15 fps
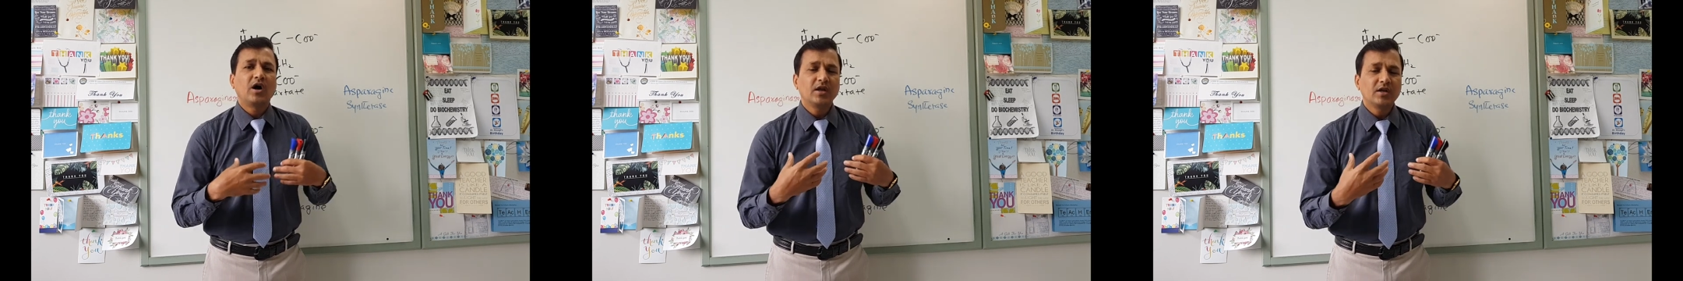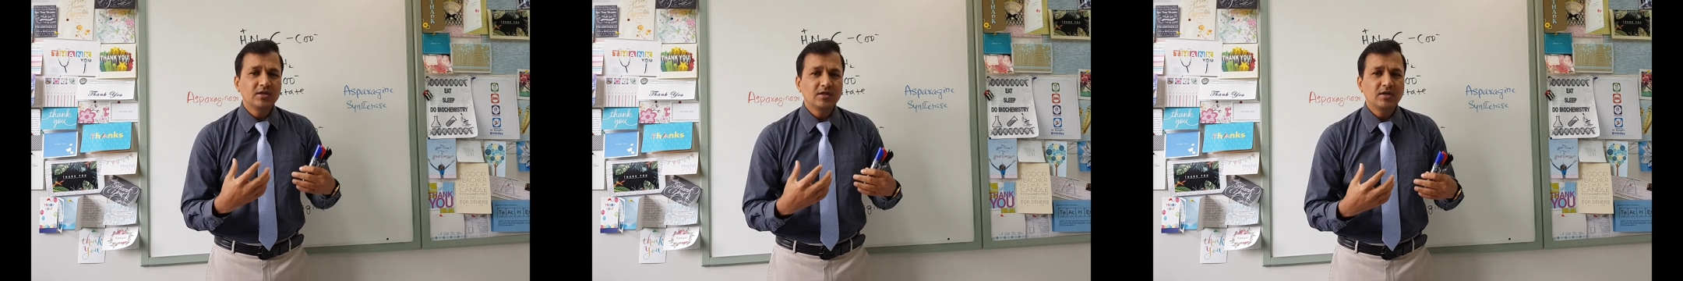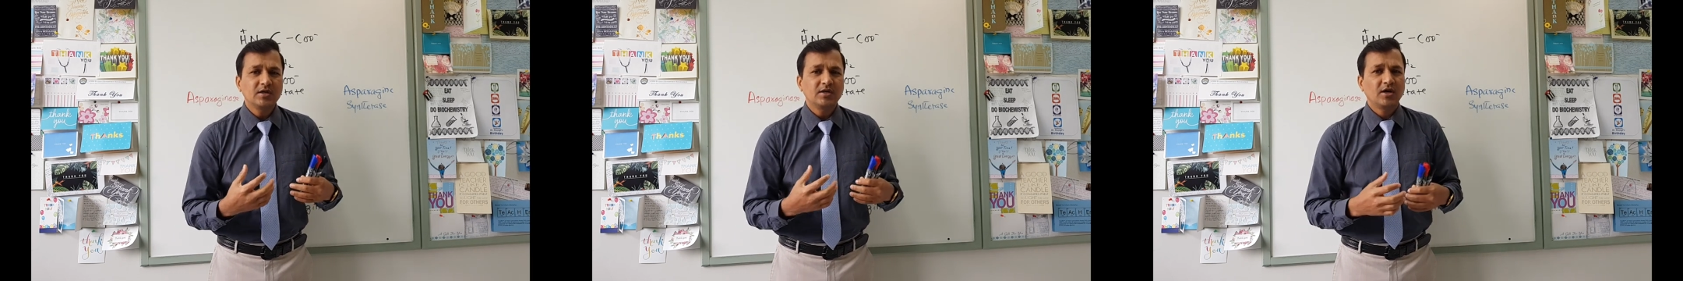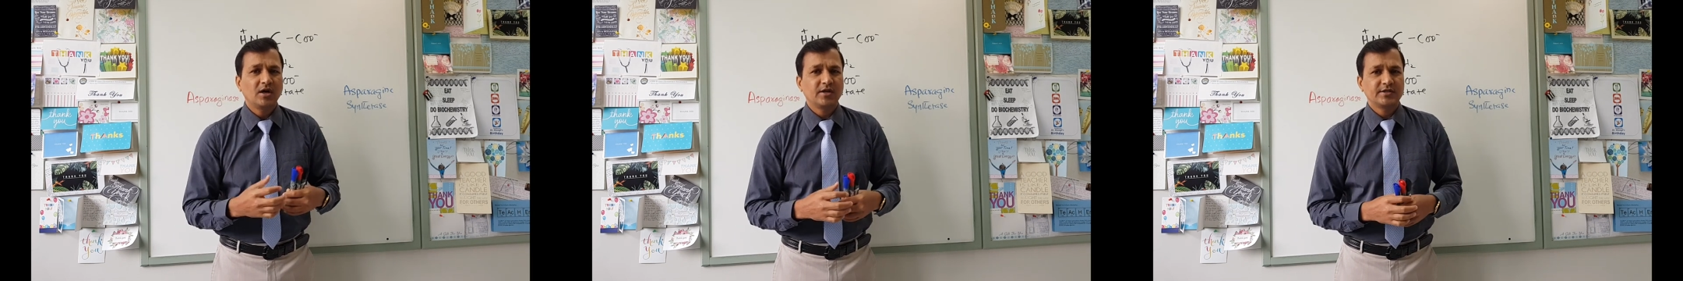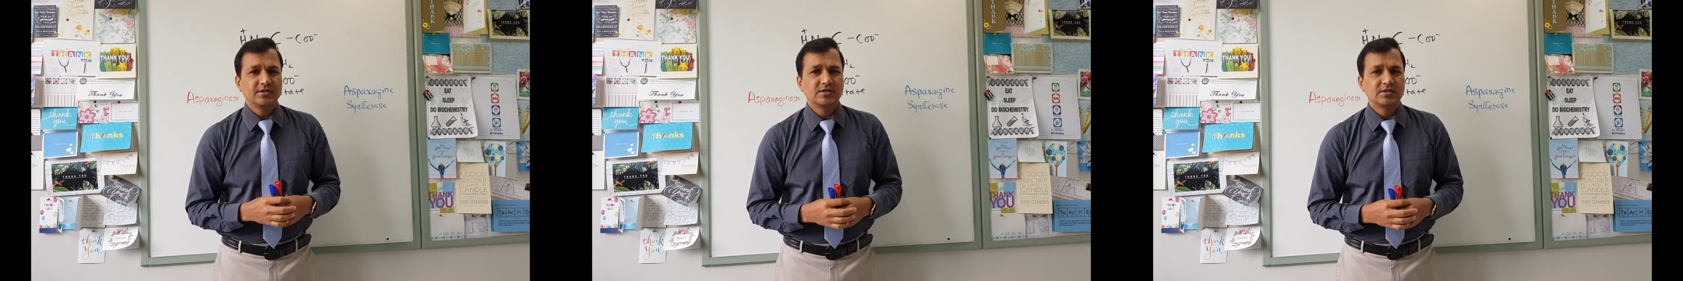another
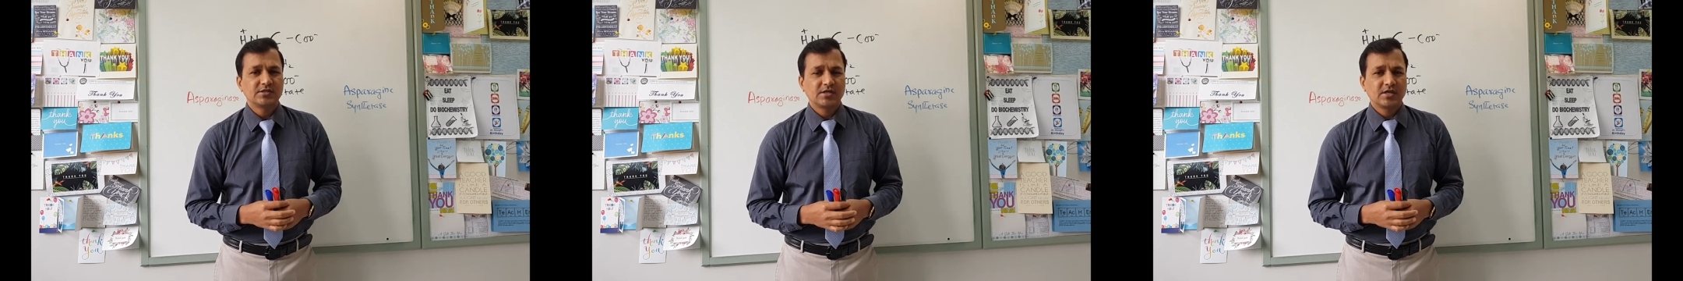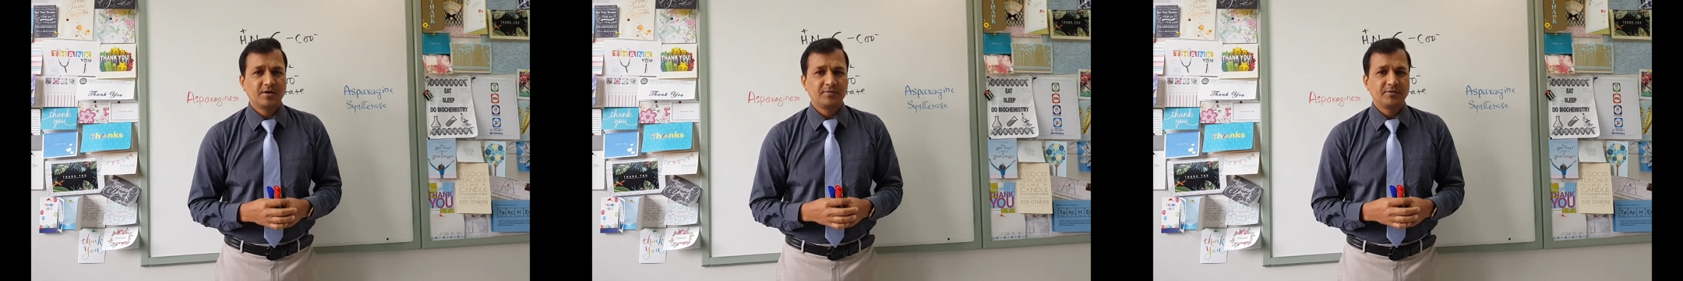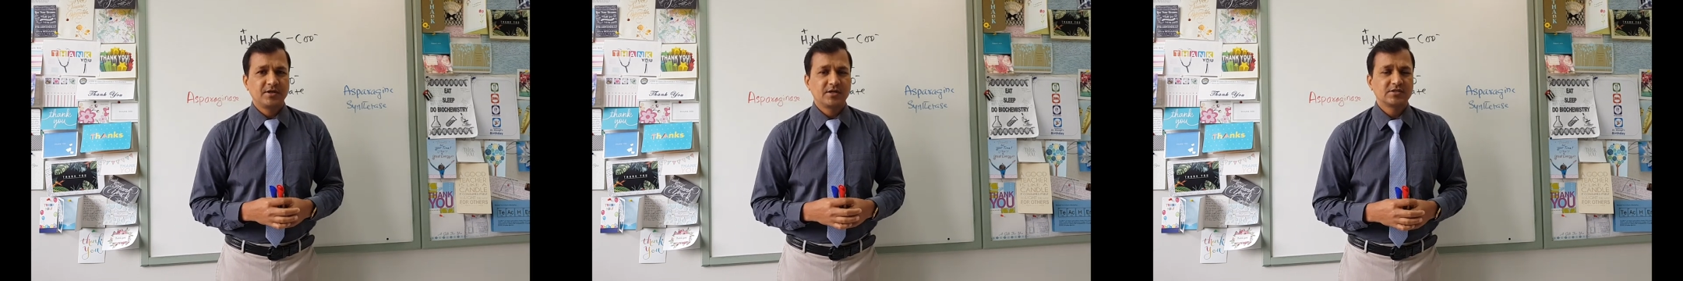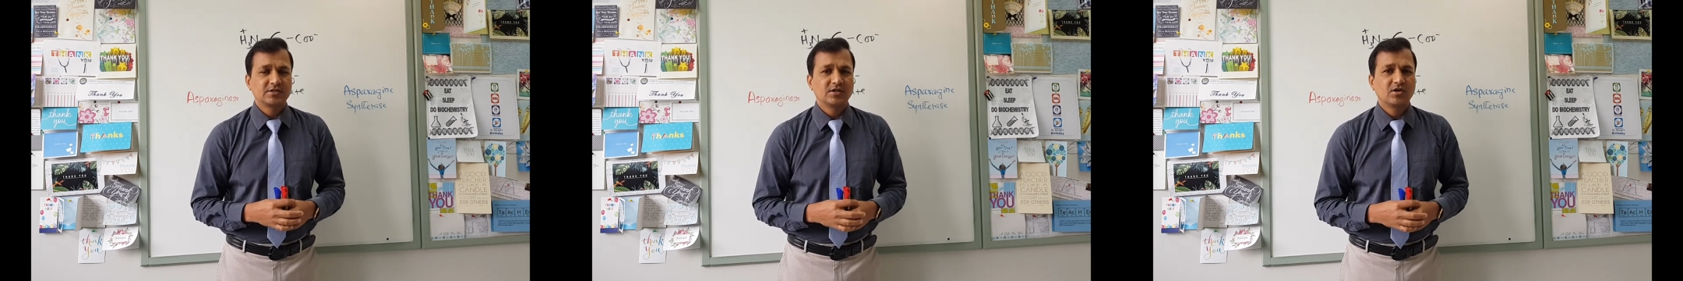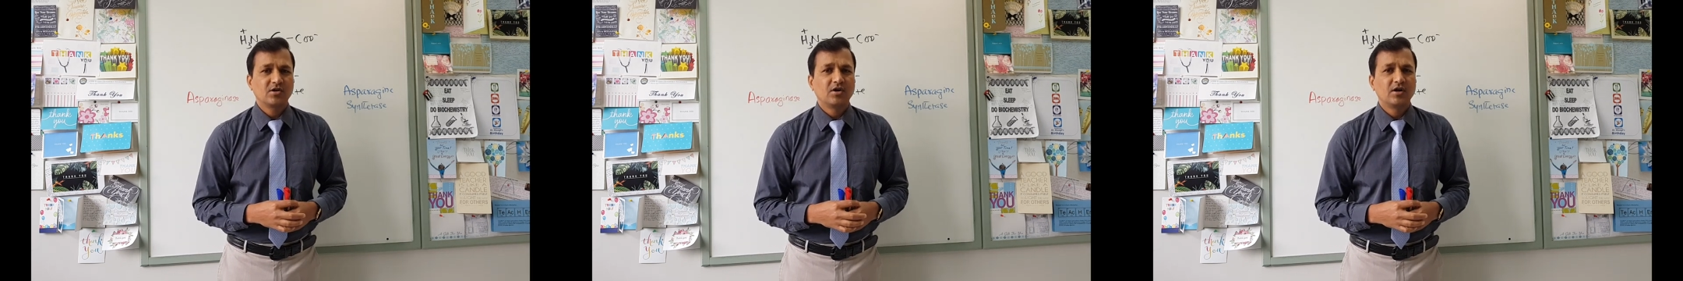non-essential amino
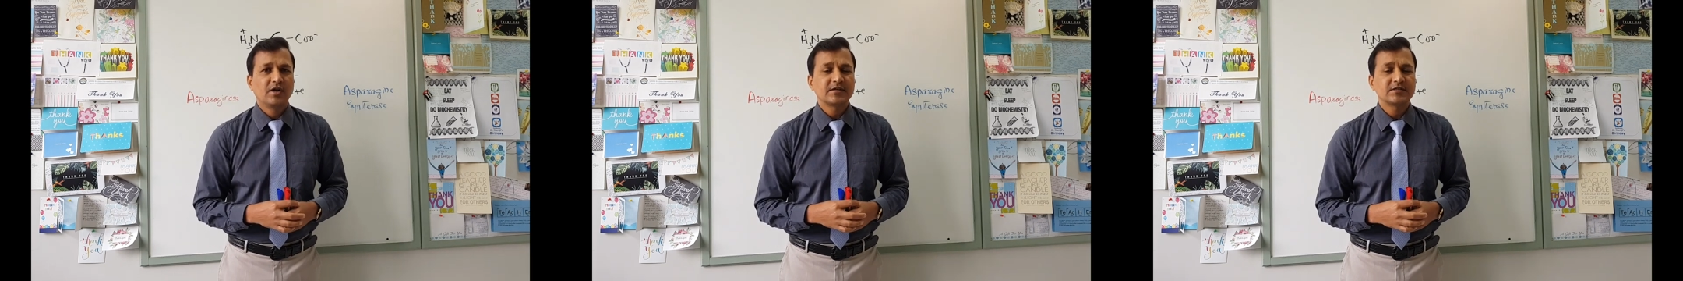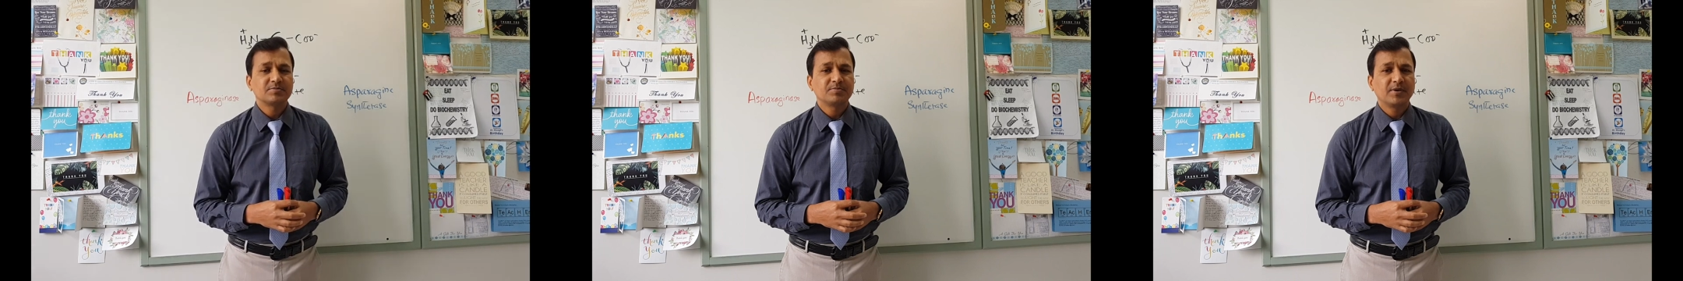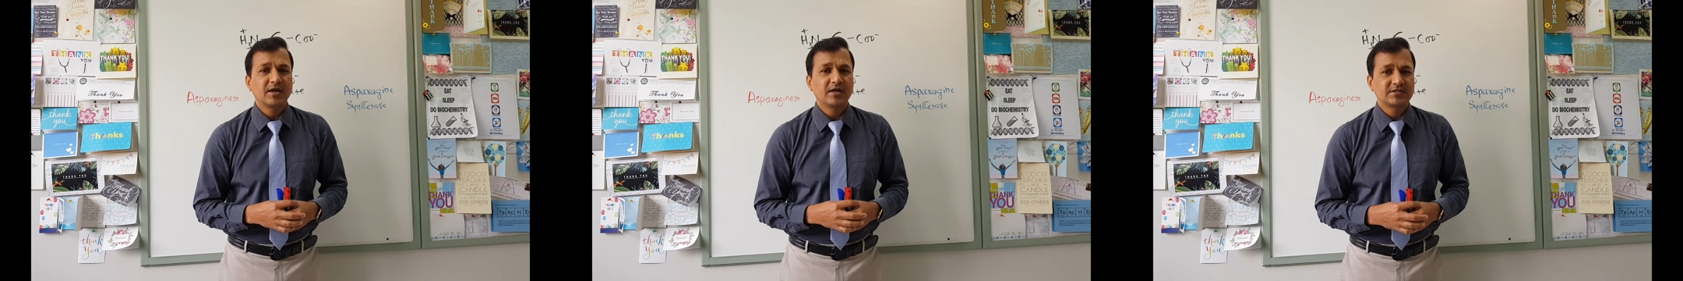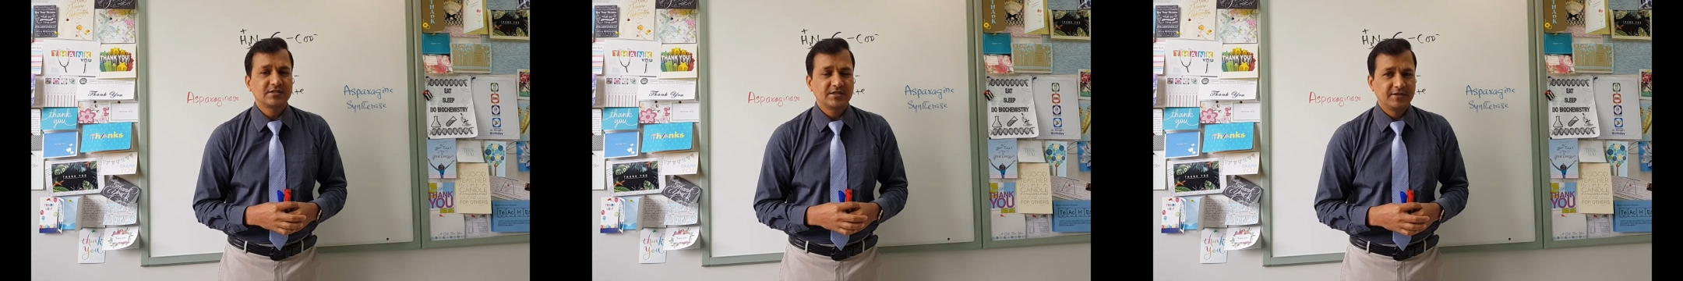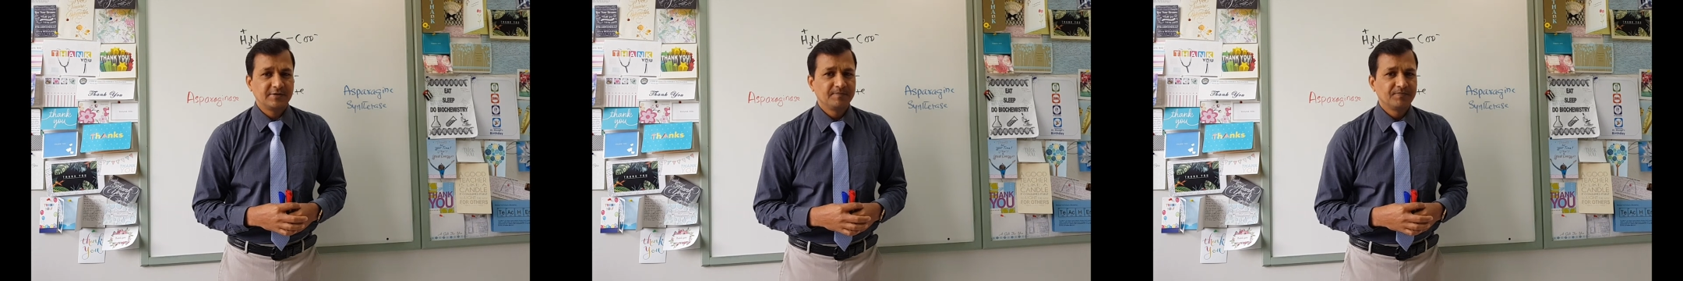acid called
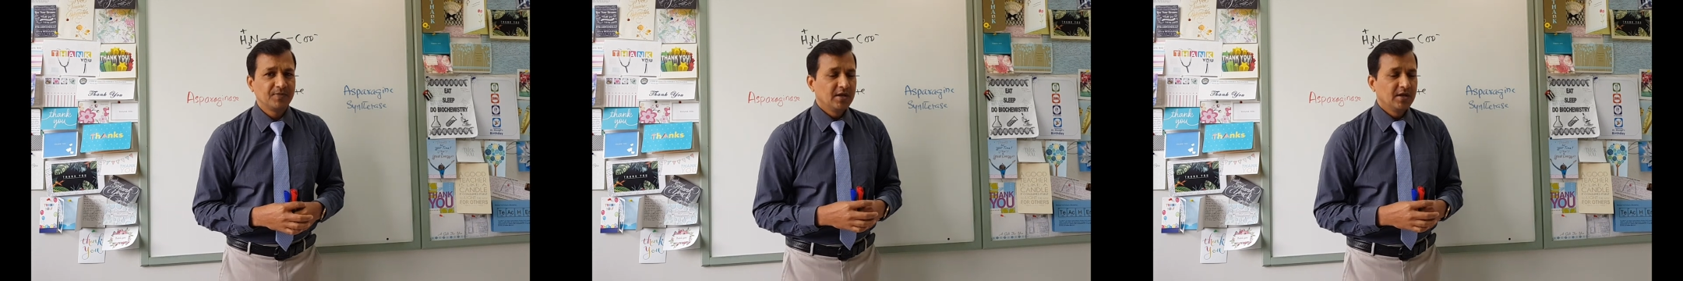asparagine.